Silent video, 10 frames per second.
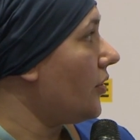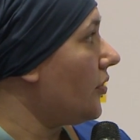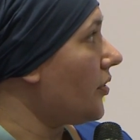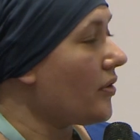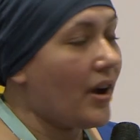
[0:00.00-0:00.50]

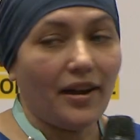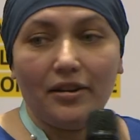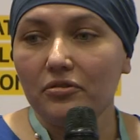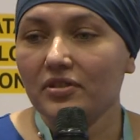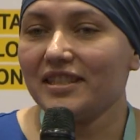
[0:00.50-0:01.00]
there
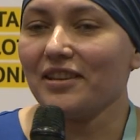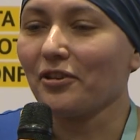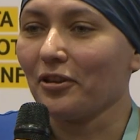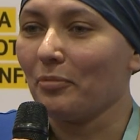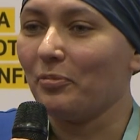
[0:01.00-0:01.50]
are
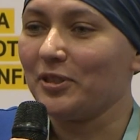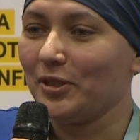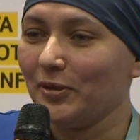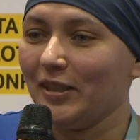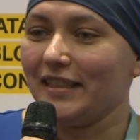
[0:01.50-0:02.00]
several
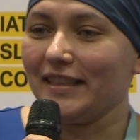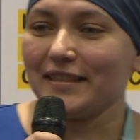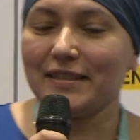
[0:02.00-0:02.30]
opportunities.